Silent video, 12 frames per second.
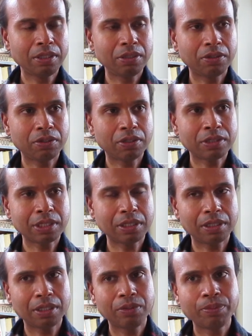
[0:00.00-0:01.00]
You're not a
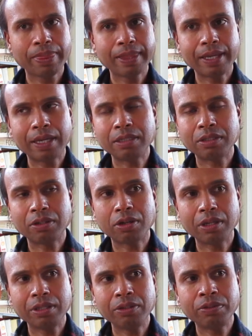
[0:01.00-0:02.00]
channel. And
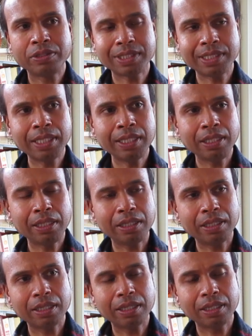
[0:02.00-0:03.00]
you'll see